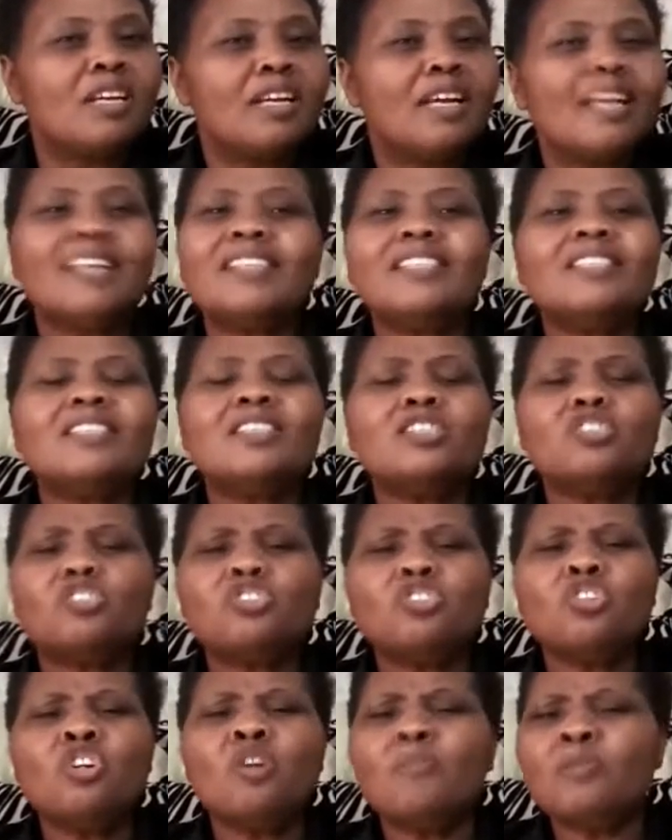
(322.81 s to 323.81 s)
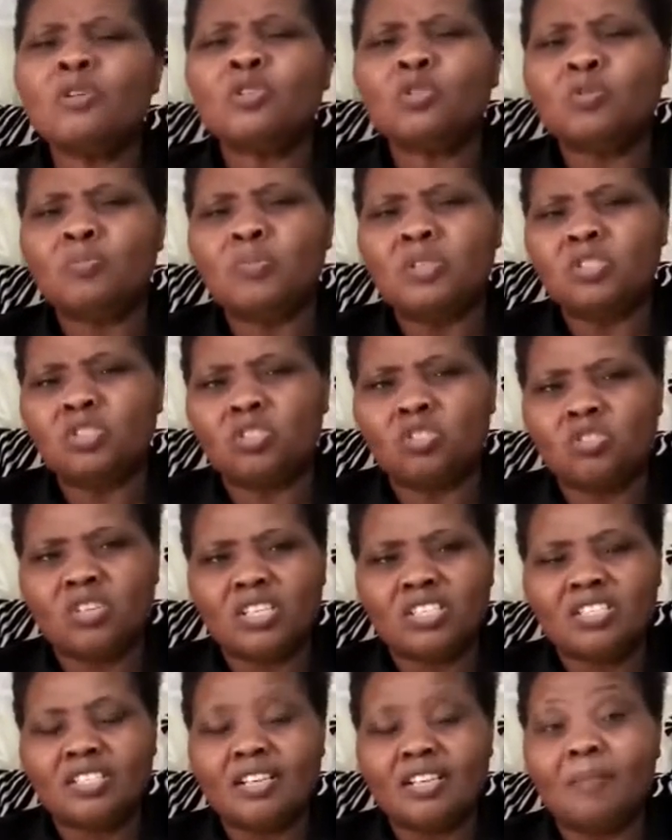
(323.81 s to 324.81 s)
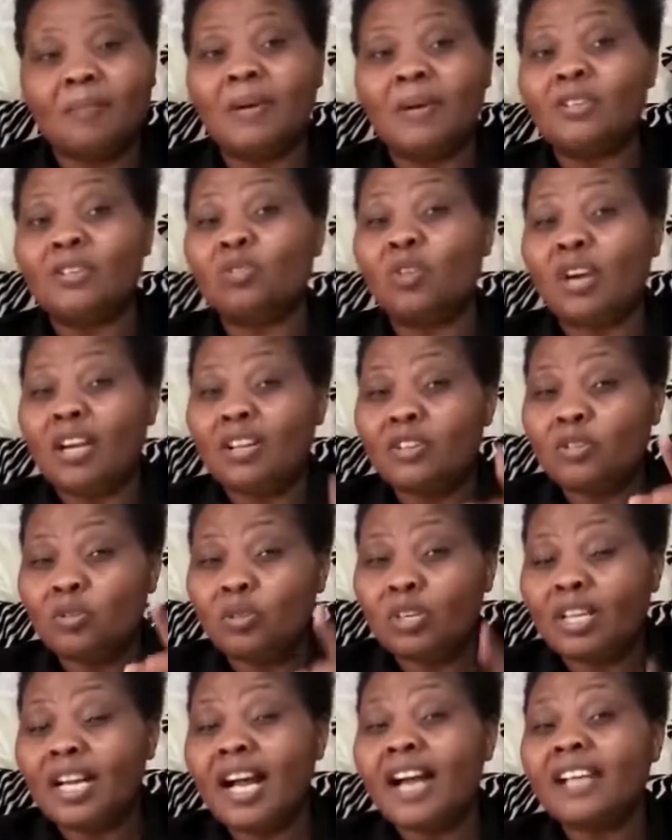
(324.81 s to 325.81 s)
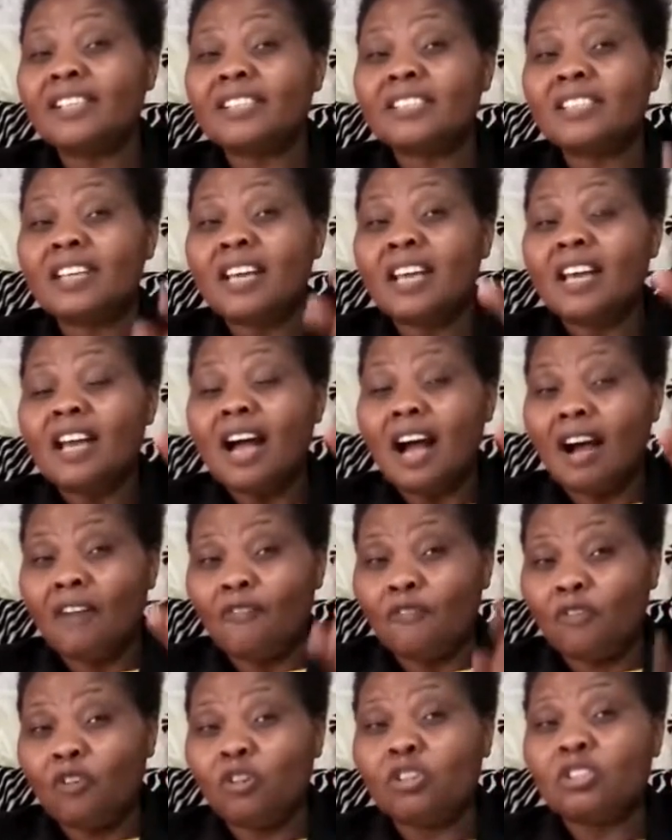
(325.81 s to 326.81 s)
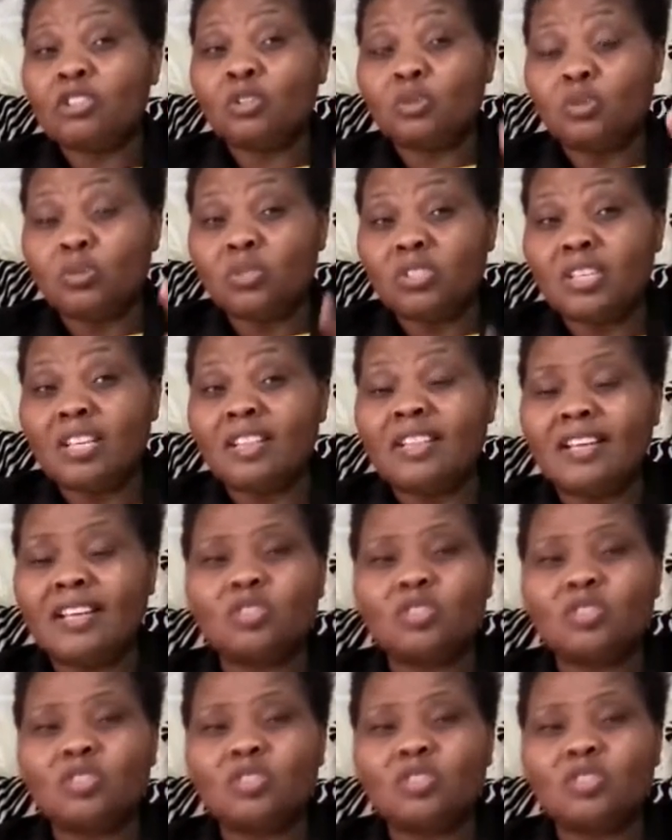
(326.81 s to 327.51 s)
and it is normal to be stressed out, but you can't afford to stay there.